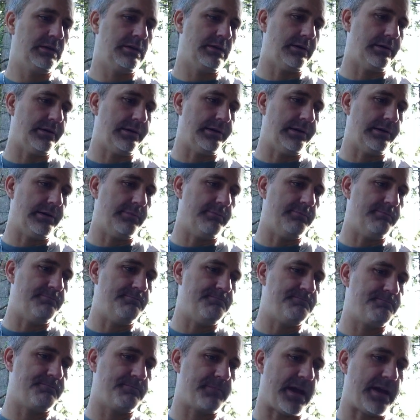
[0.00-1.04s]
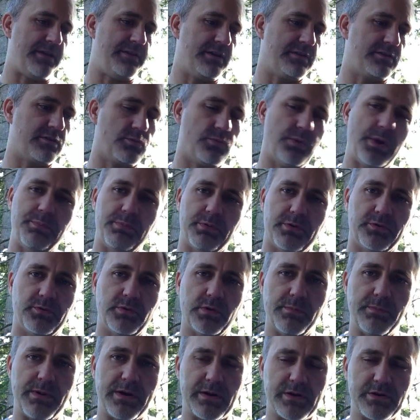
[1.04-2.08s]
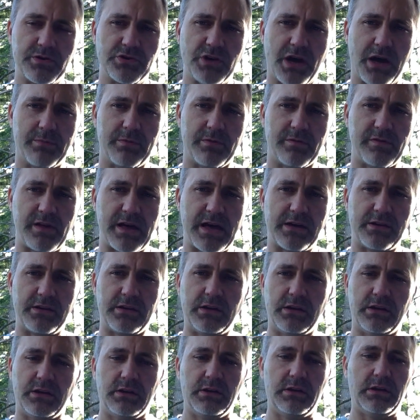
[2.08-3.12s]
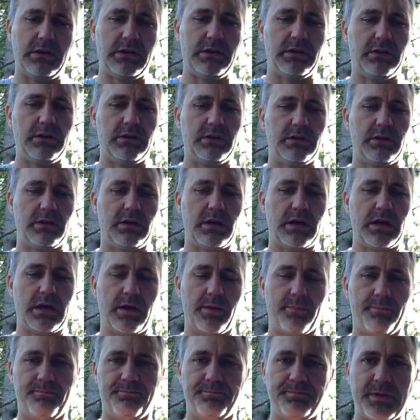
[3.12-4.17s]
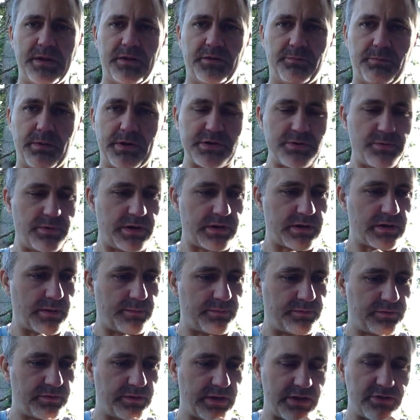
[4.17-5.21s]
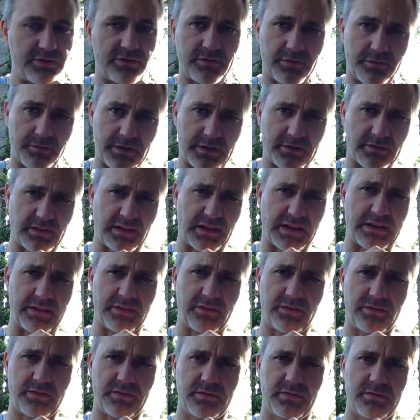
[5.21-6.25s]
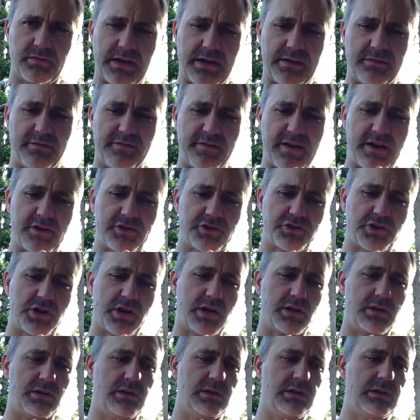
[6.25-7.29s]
I think the Reapers do a better job of that, especially when it comes to Aegis defense lines and fast shot.